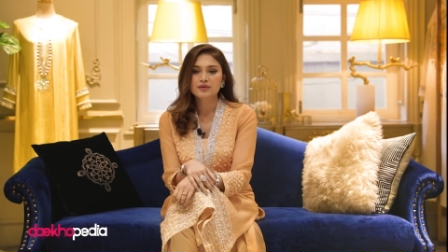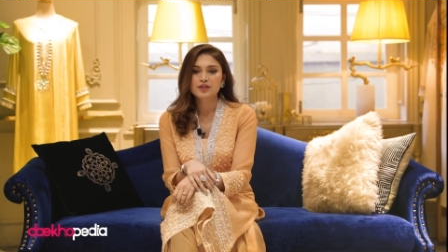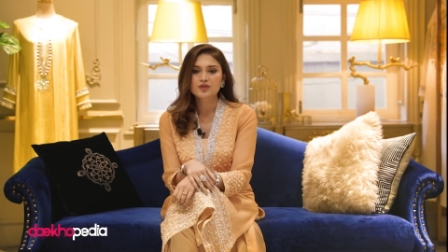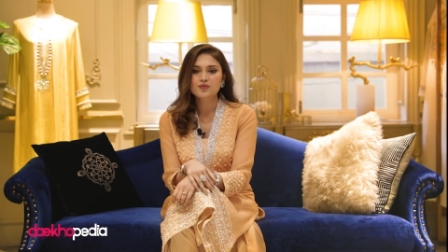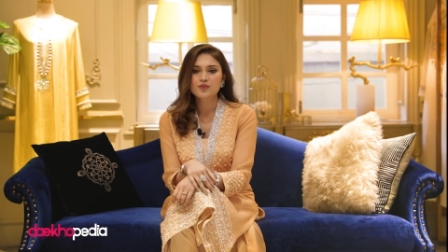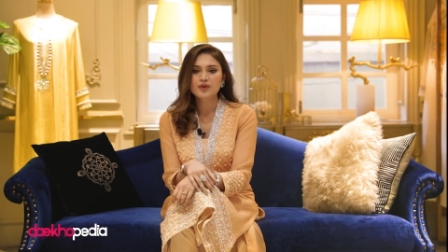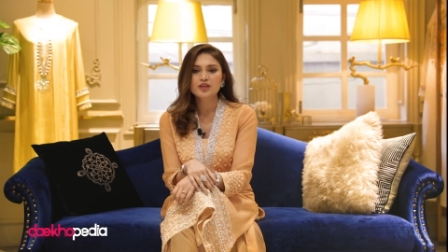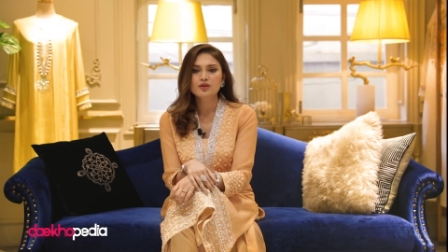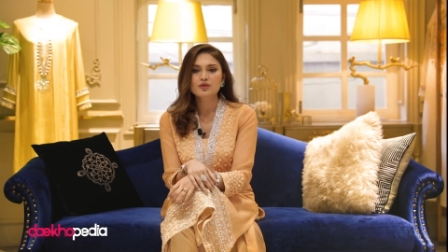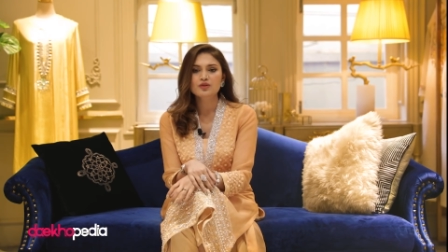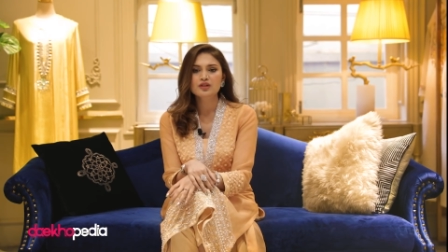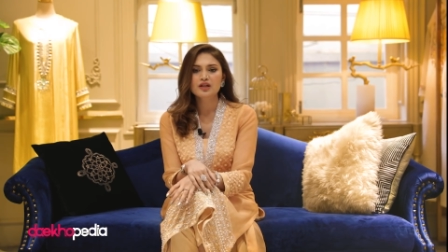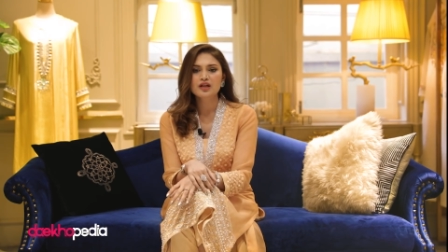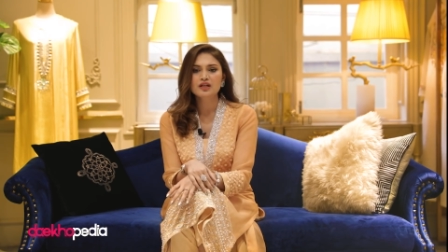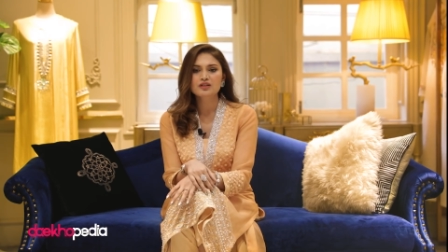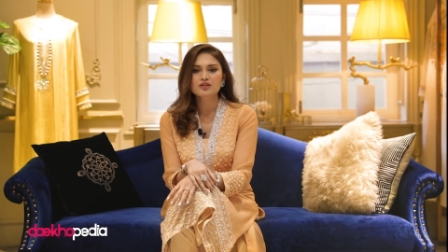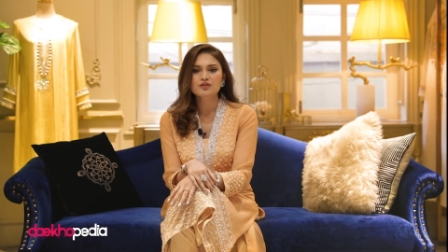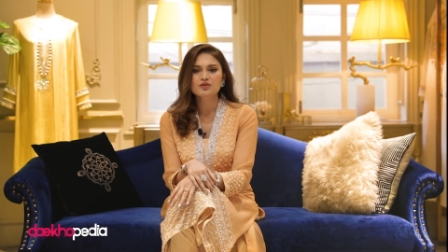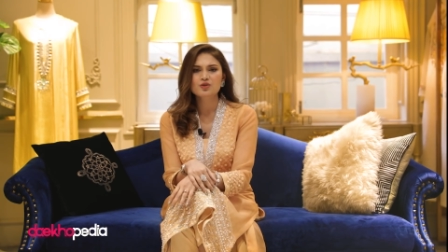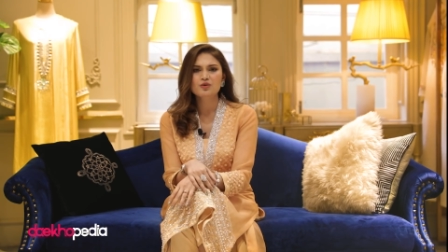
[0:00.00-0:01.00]
Because when you're
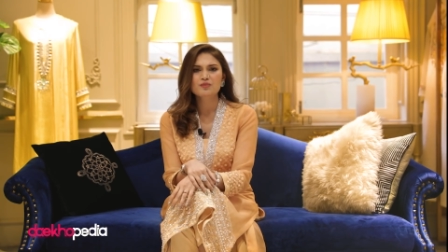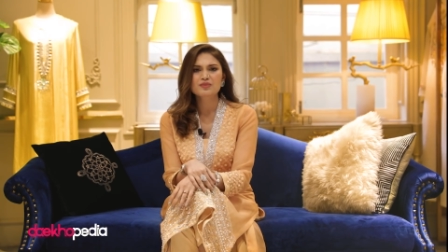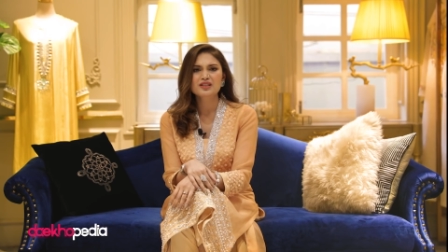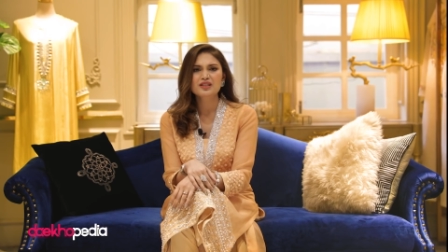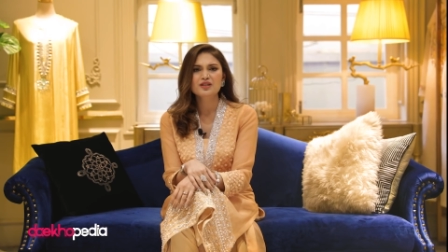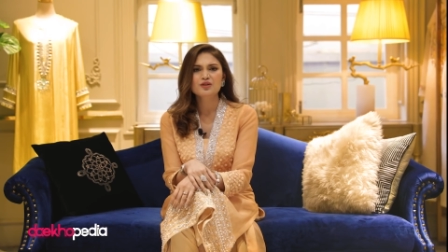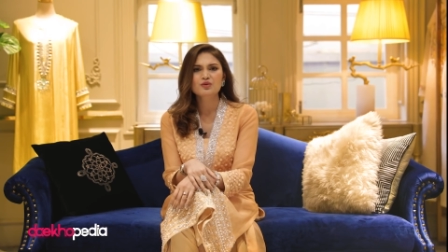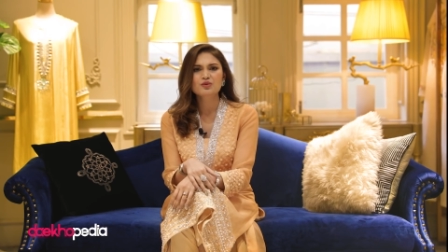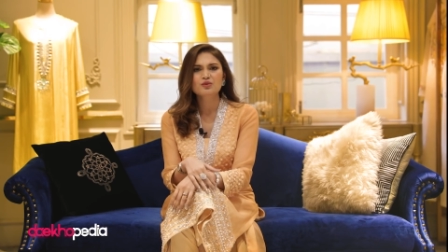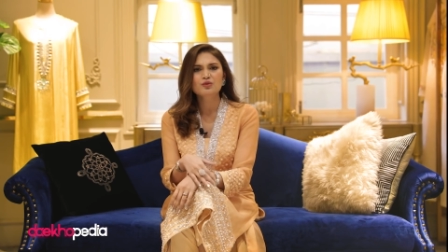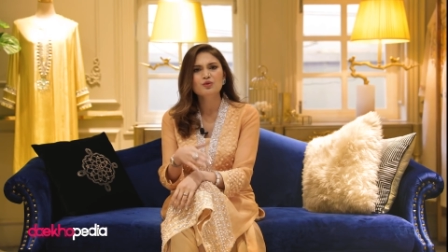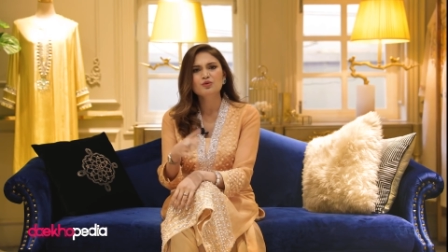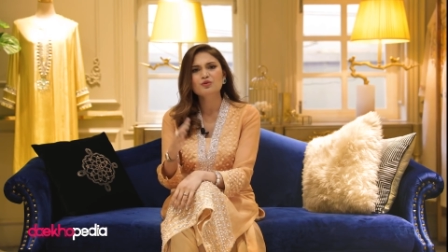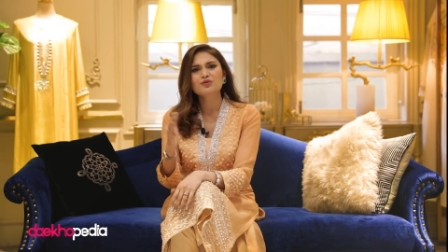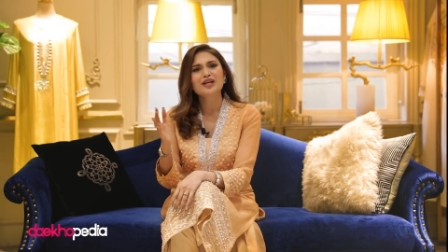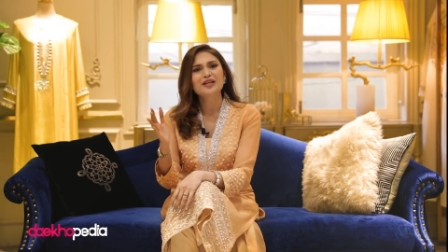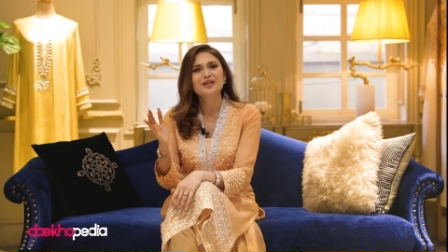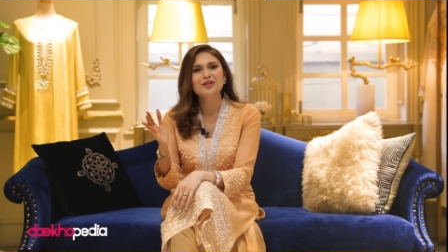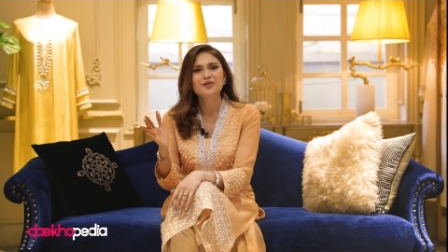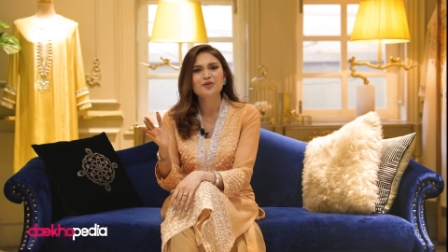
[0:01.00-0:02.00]
young, you're so busy, you don't go to
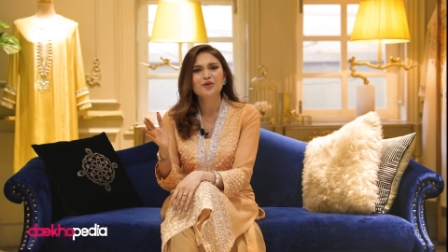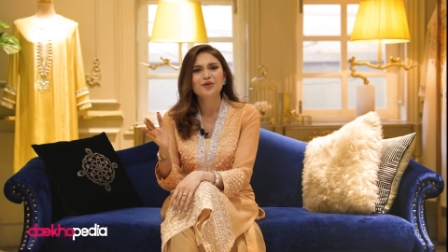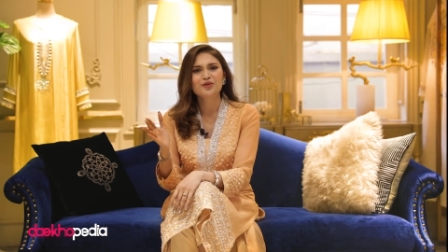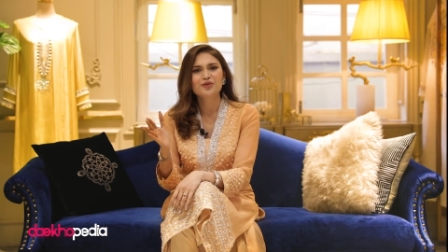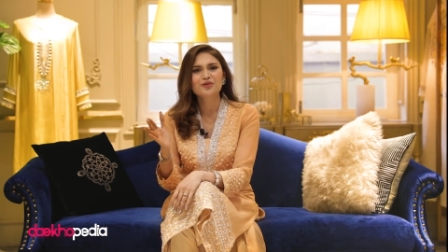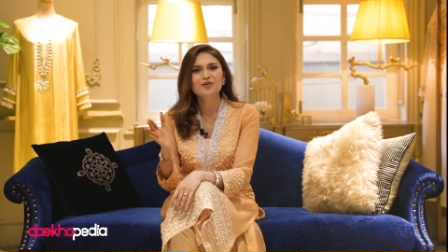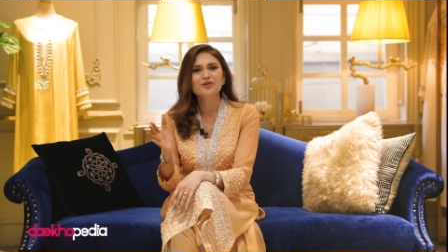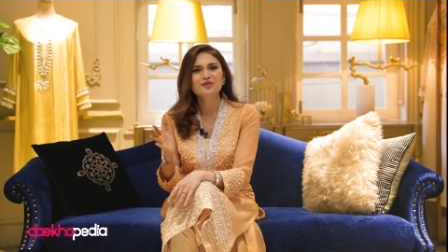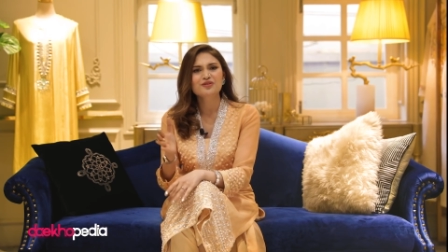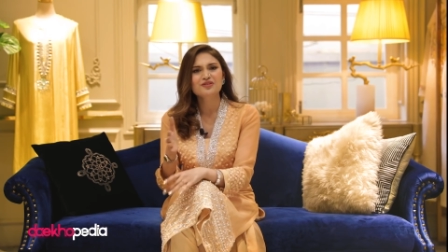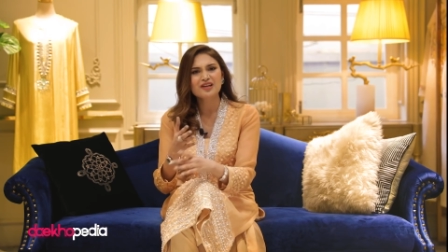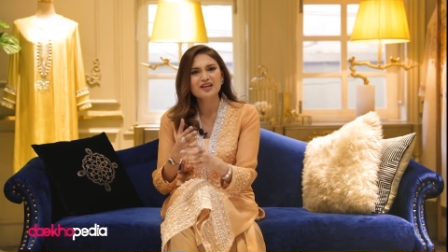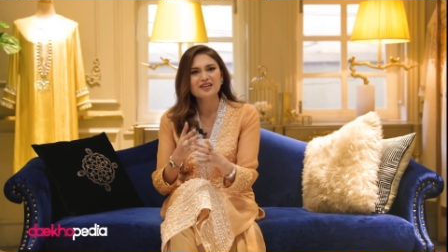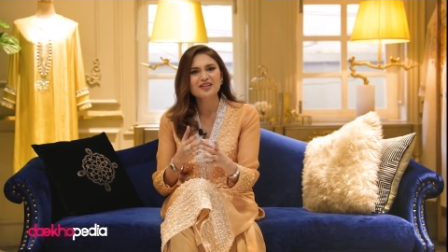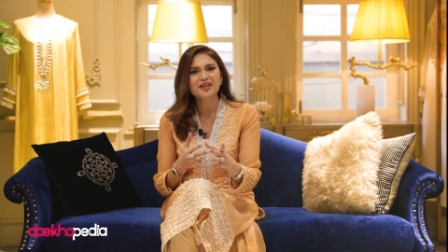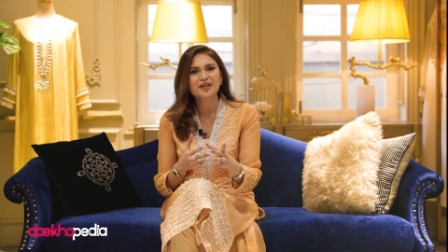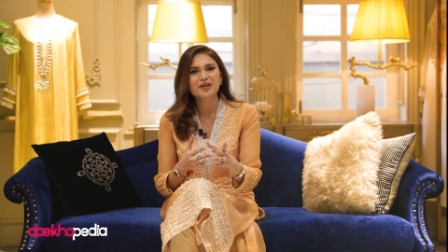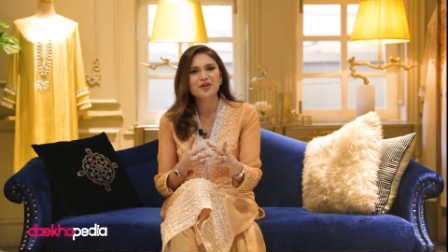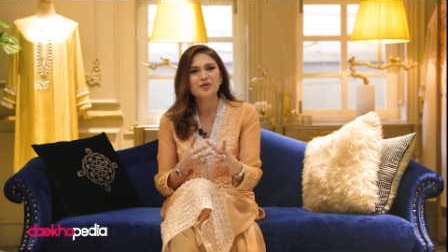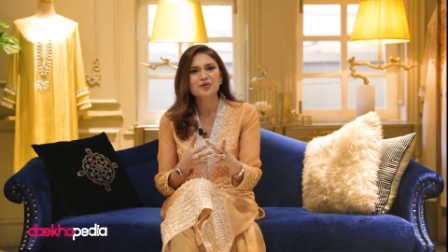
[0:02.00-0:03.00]
Chandni Chowk. You know, you're
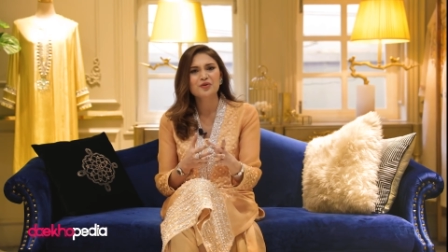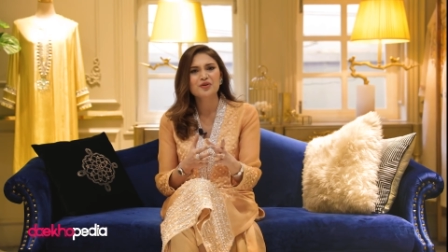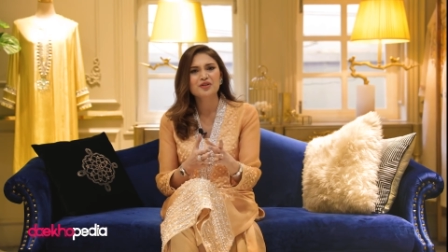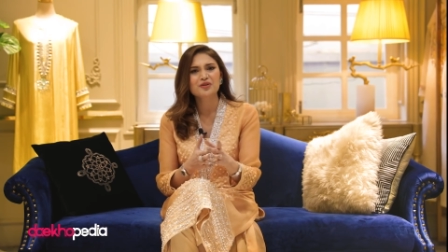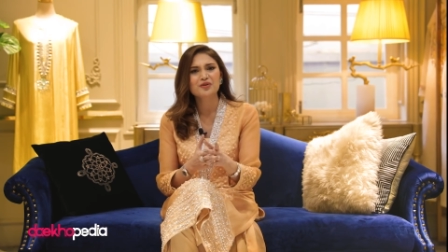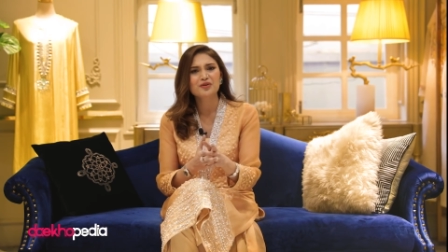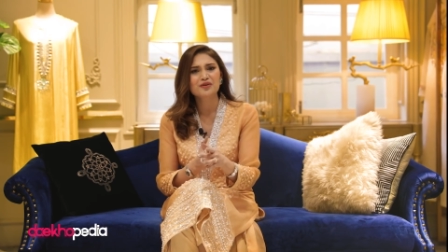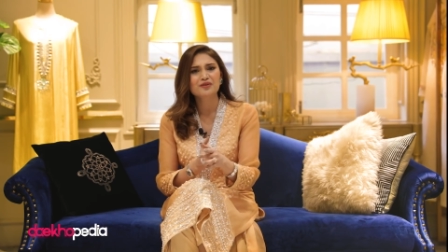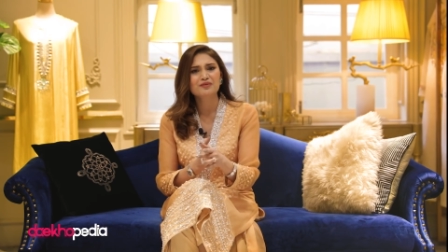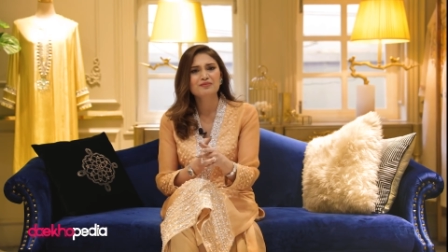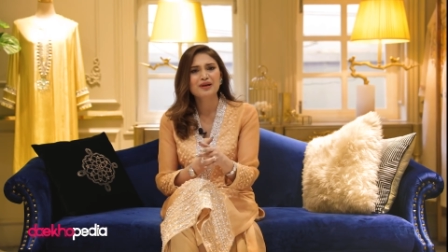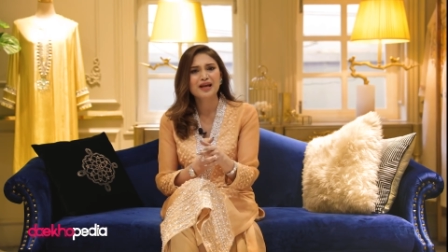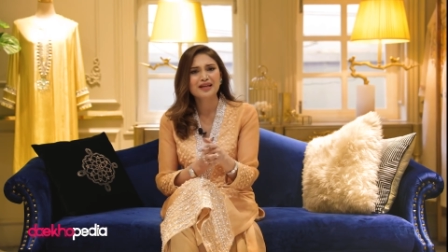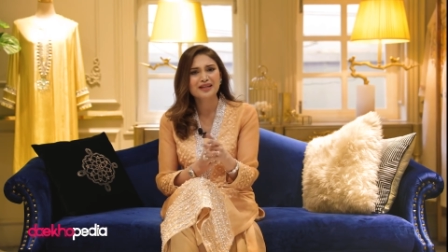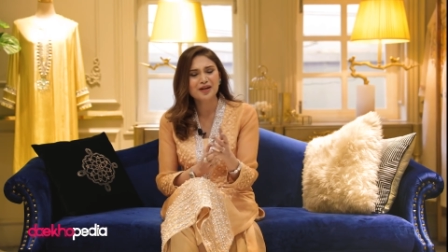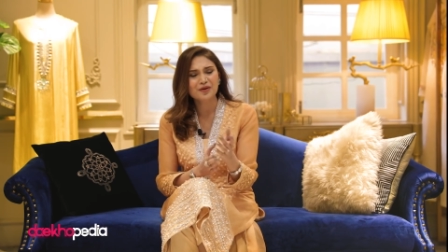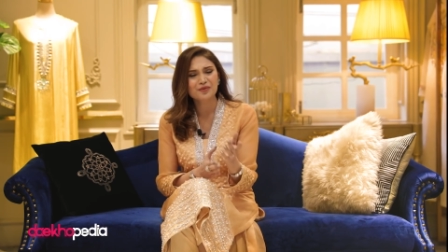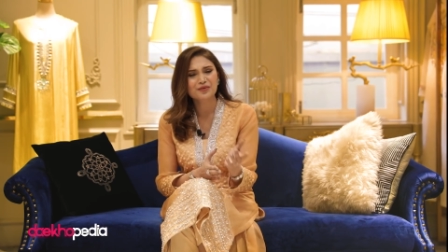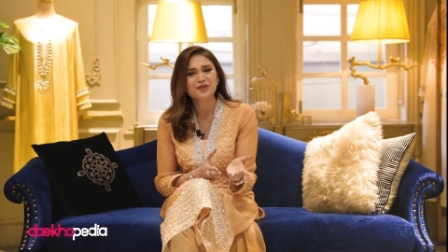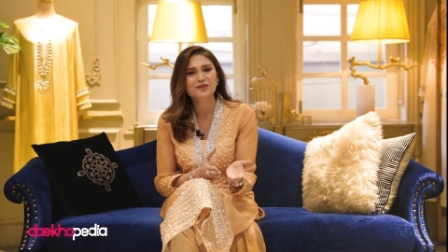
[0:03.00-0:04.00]
studying or you're
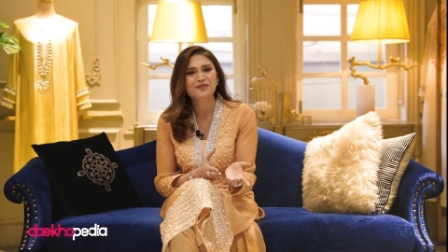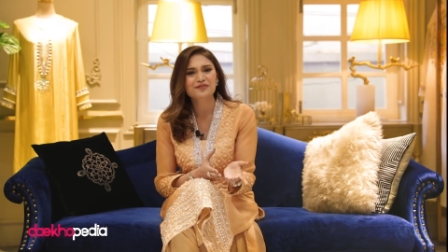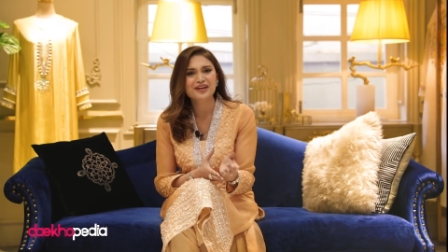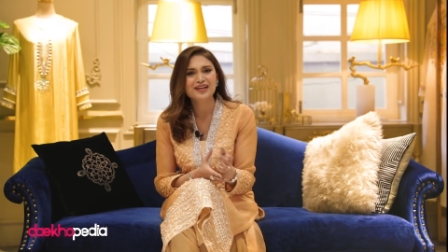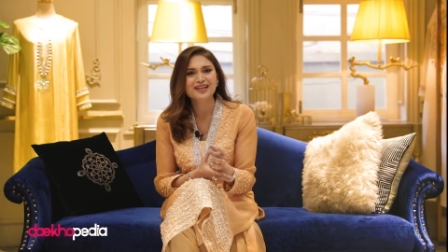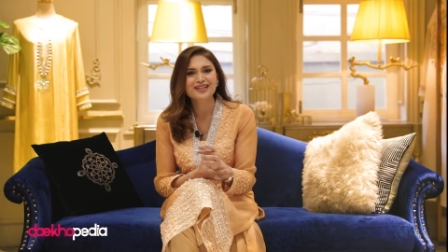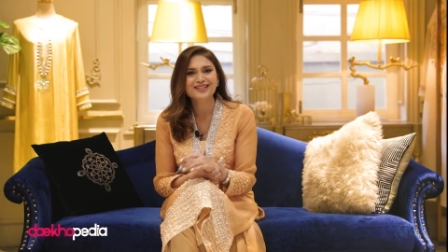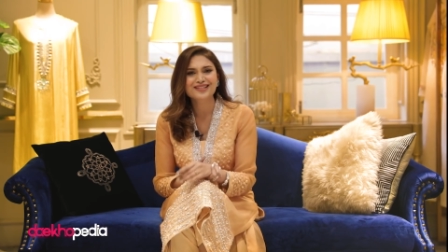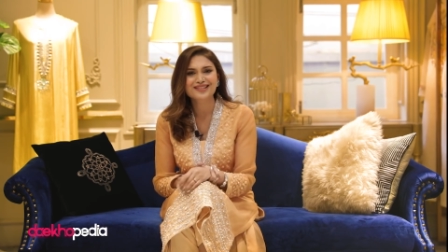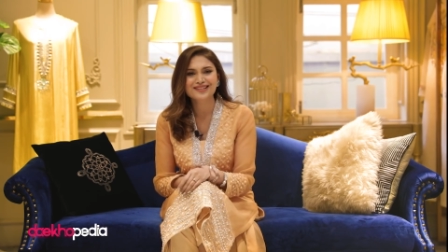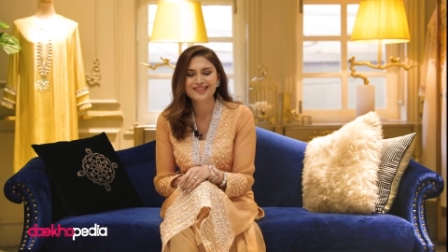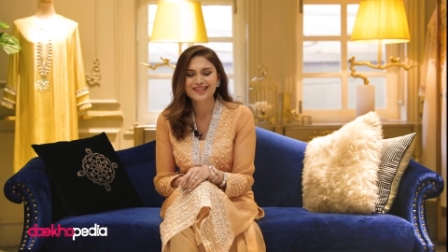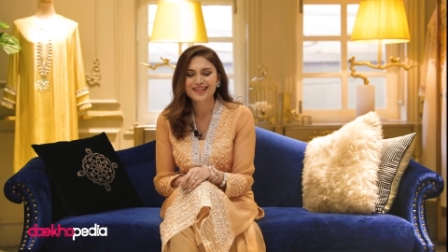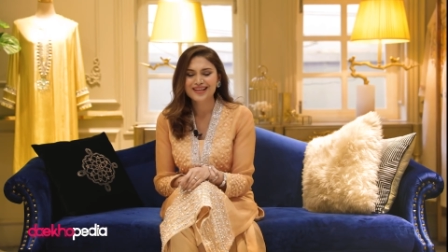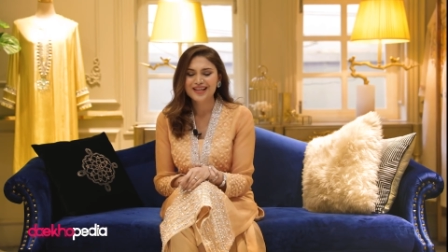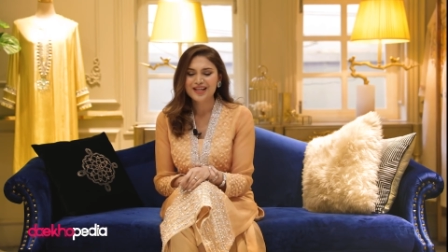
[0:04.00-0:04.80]
hanging out with your friends.